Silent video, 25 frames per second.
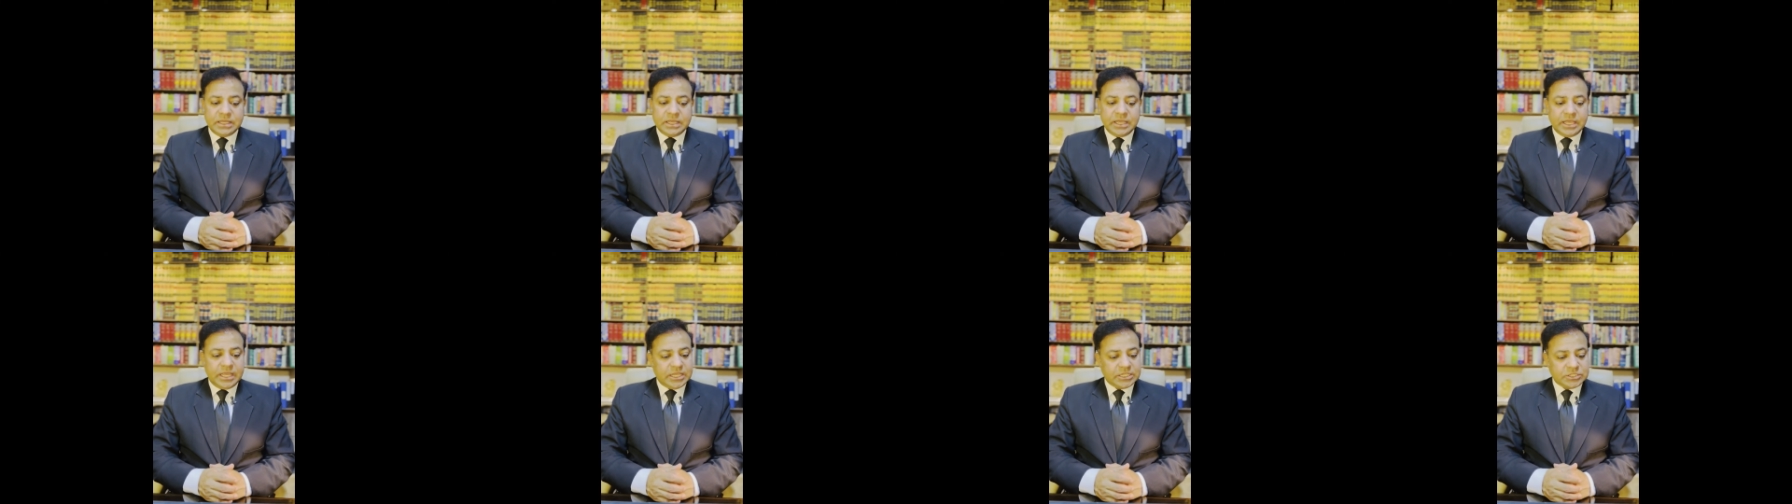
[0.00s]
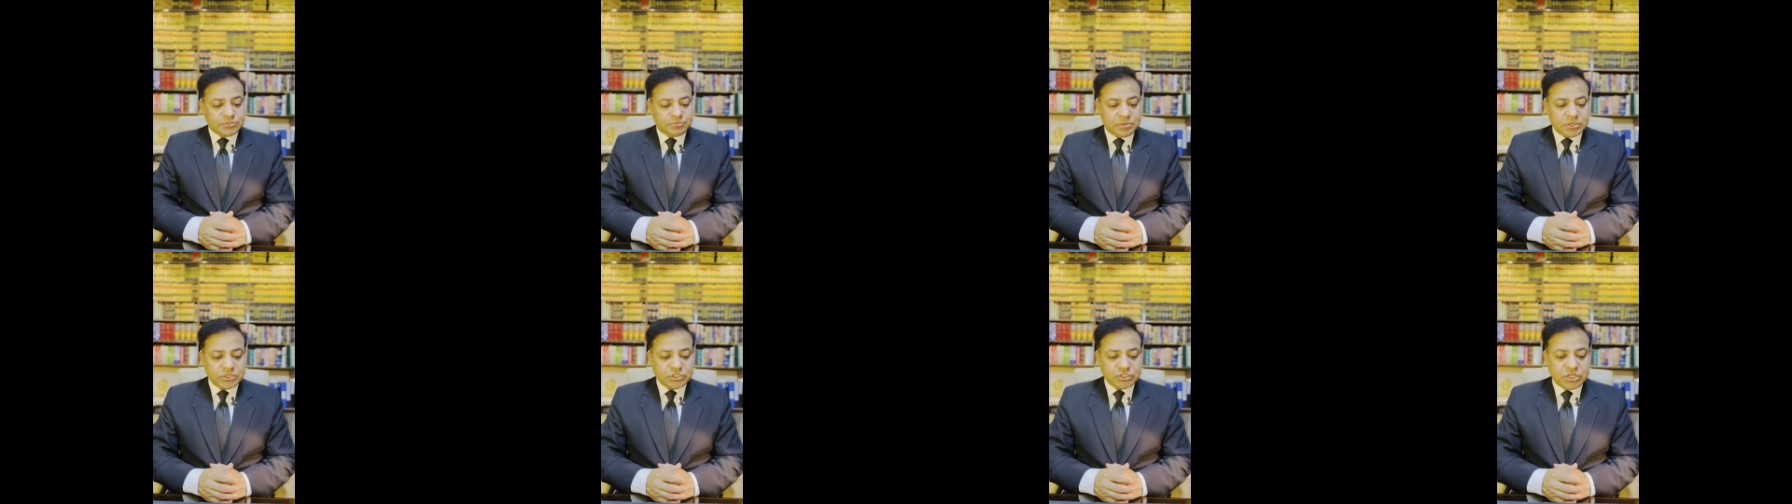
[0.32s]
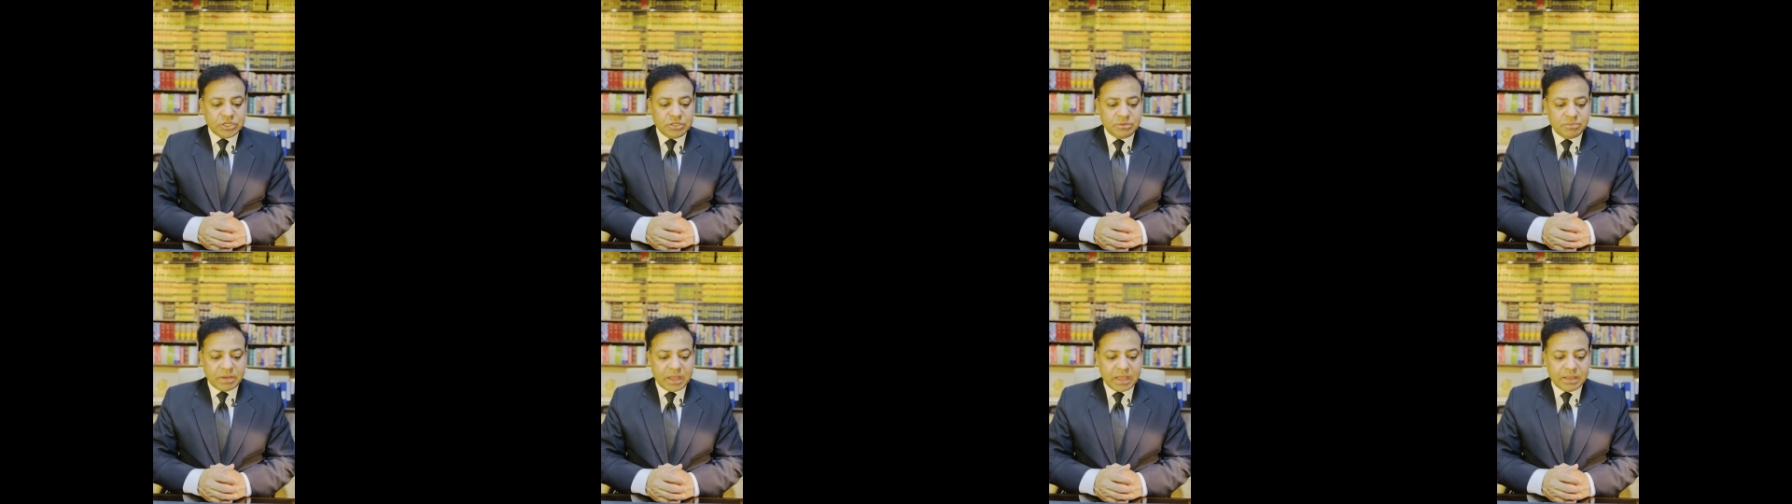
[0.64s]

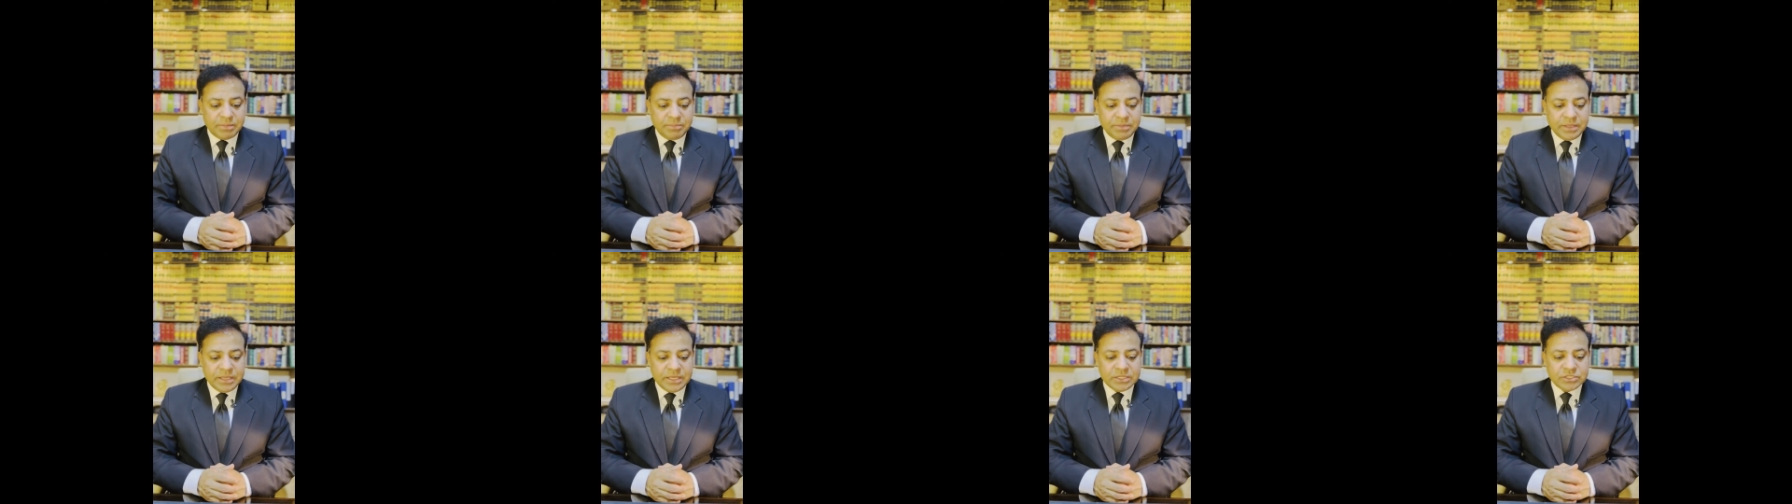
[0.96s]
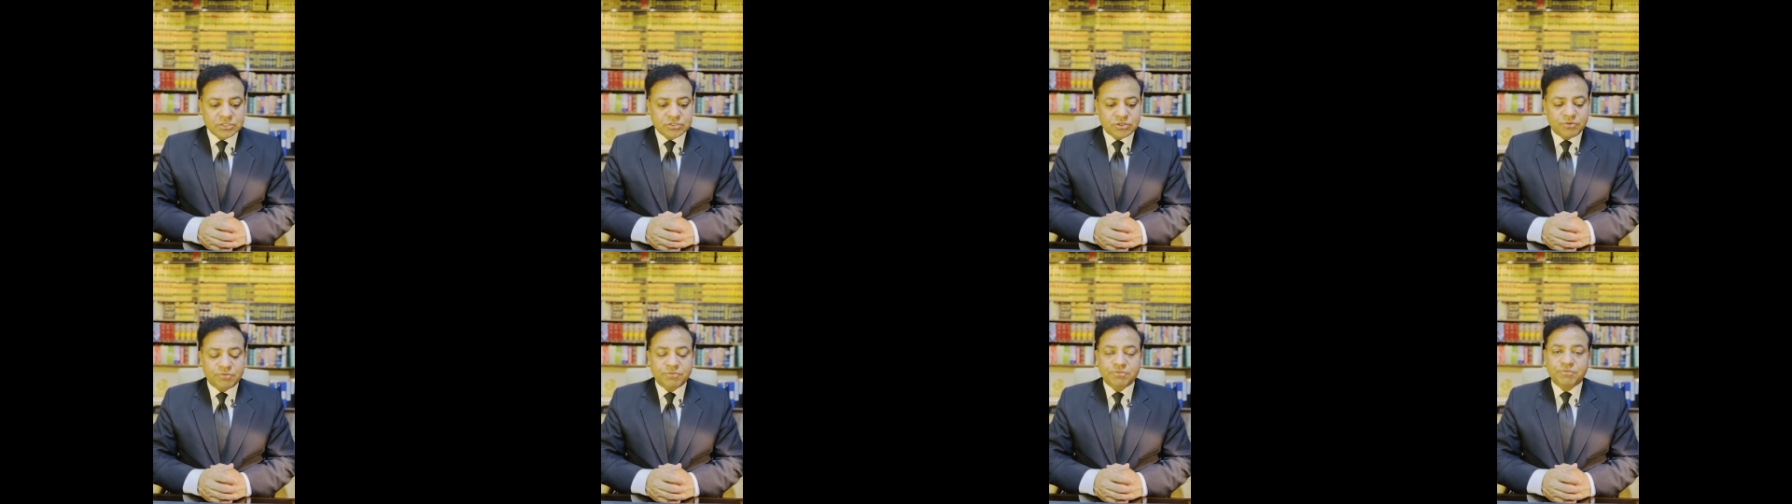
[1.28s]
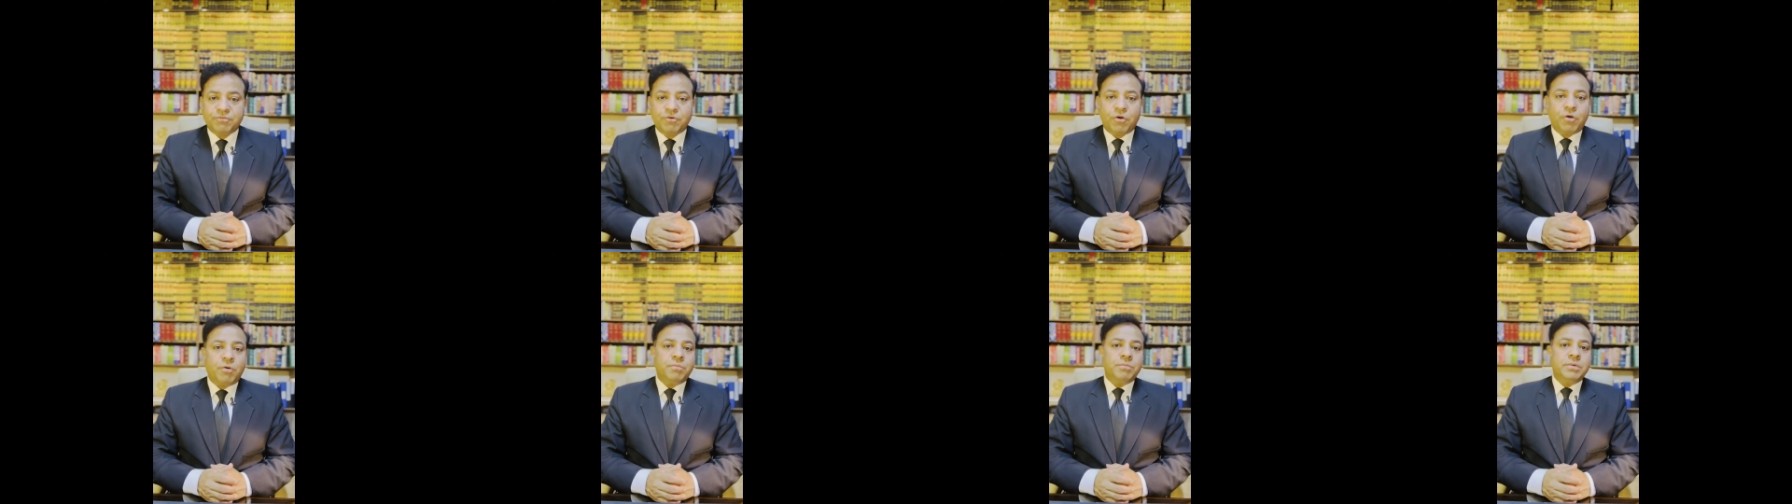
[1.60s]
especially by means of
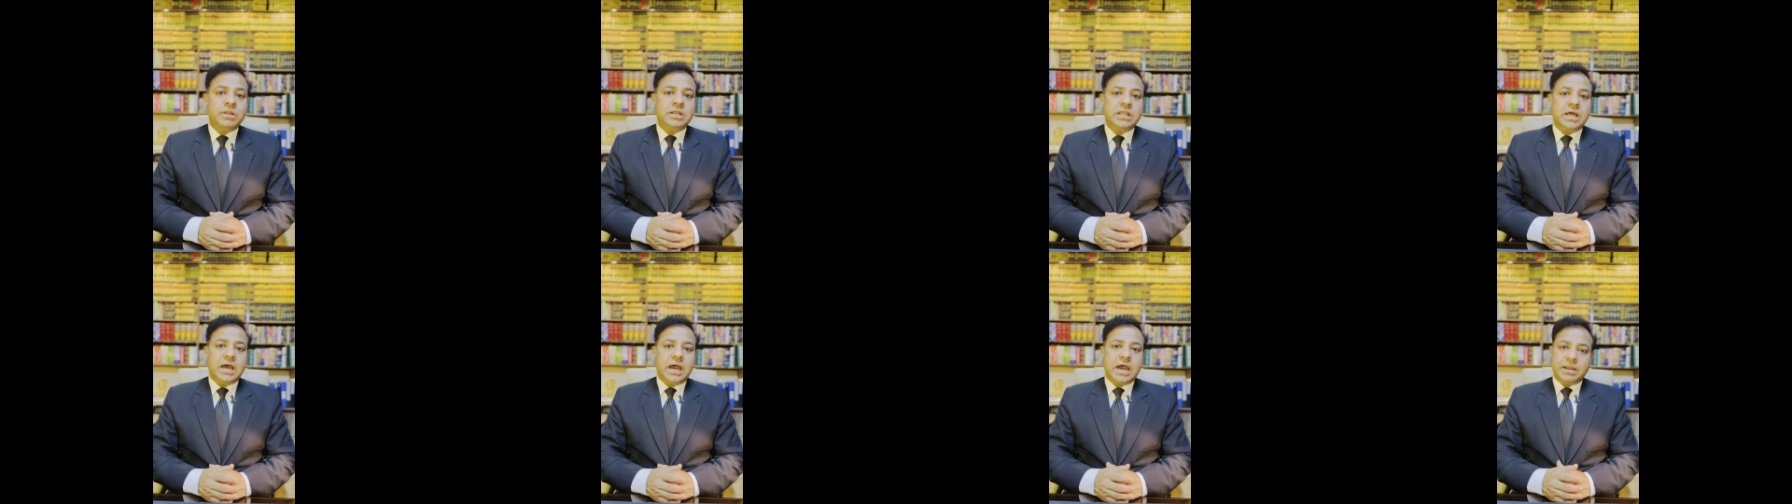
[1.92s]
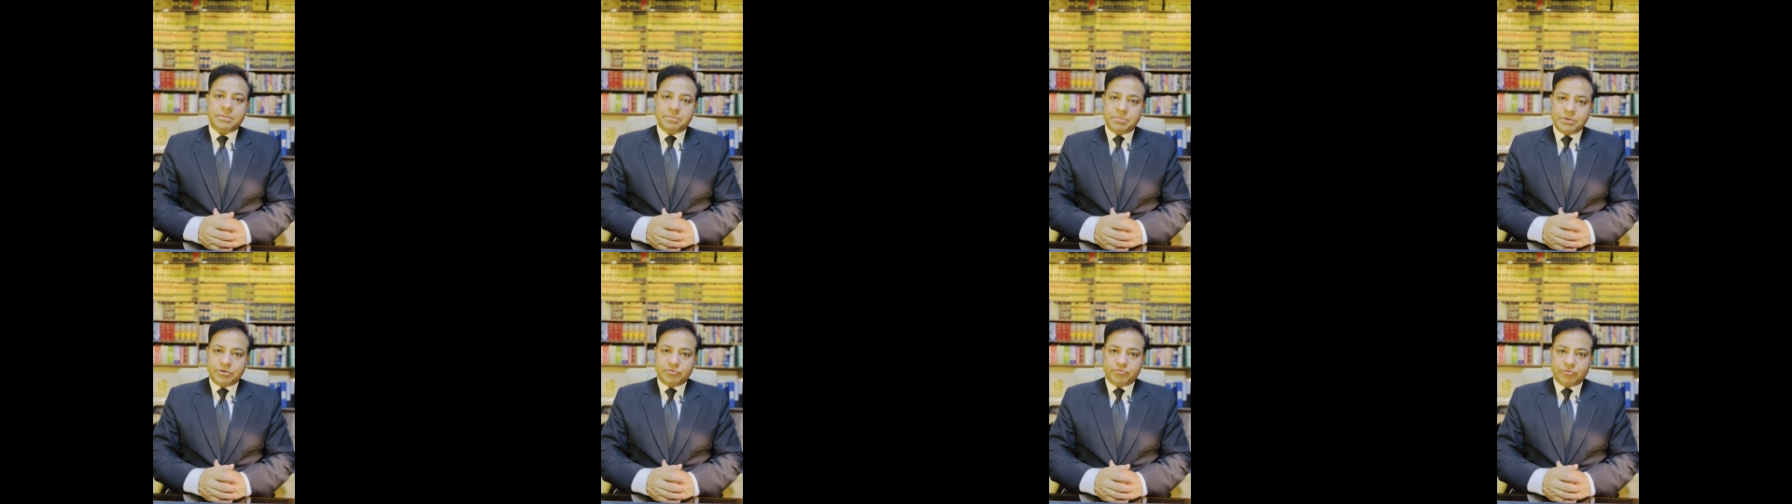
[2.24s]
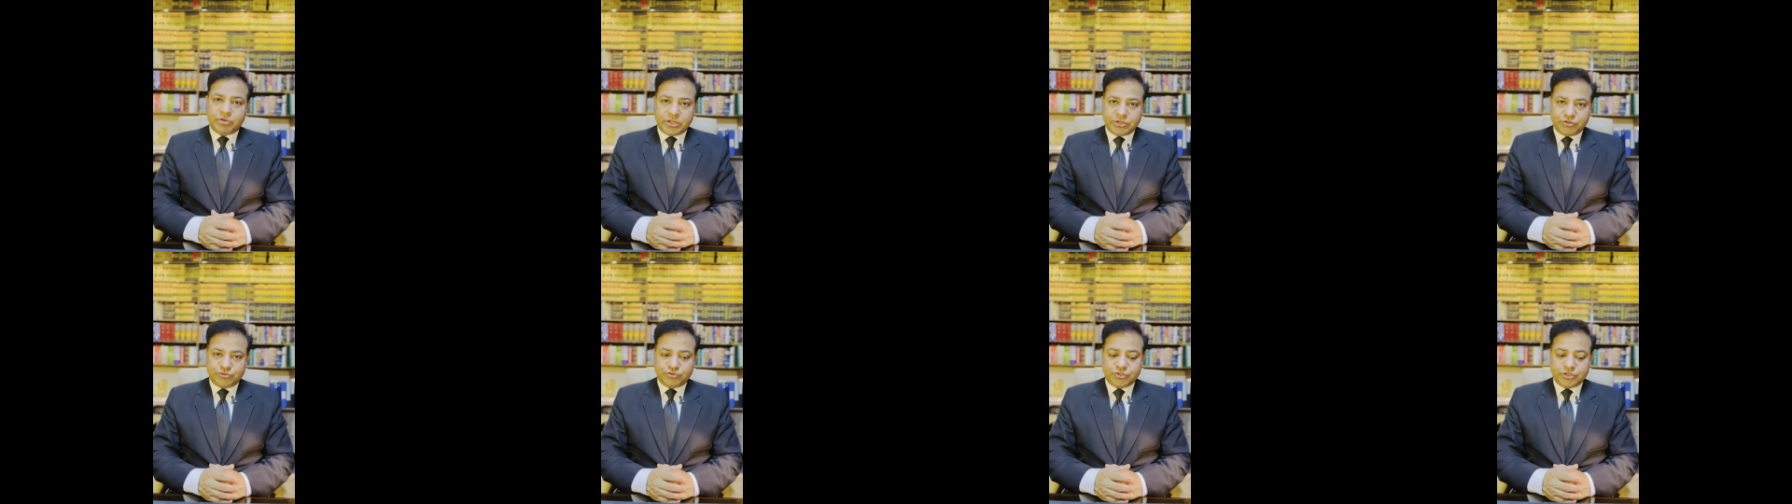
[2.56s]
formal
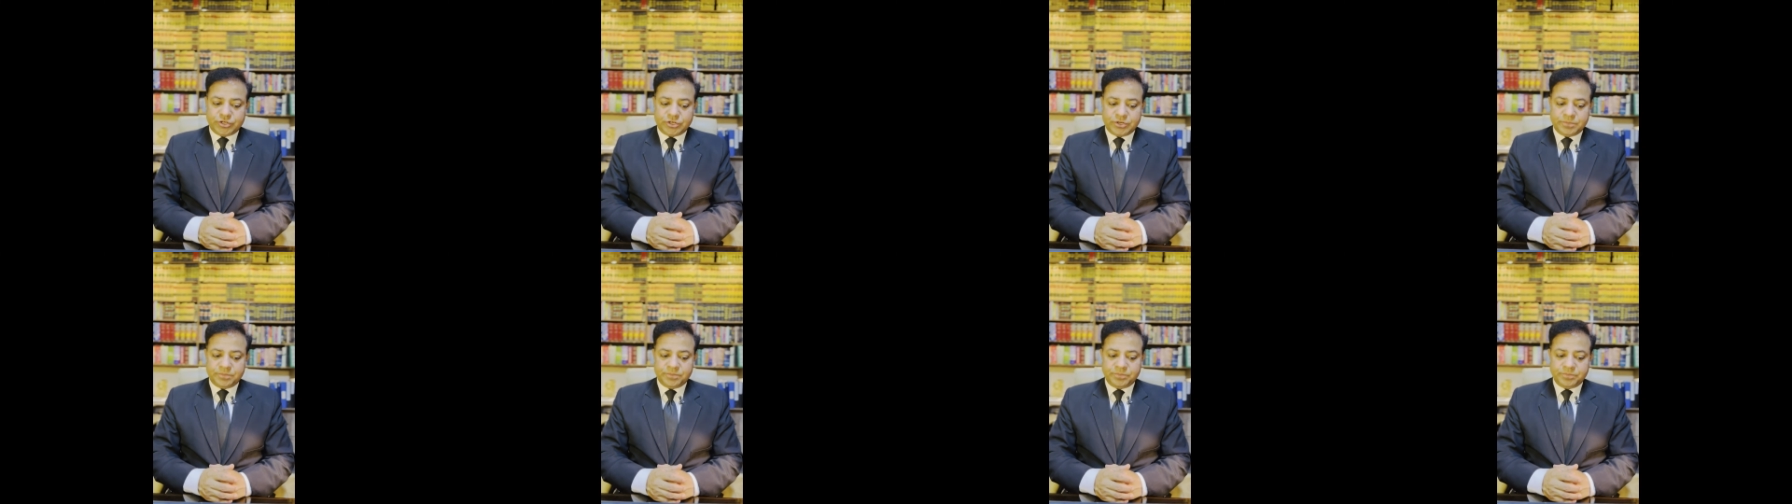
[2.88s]
arbitration.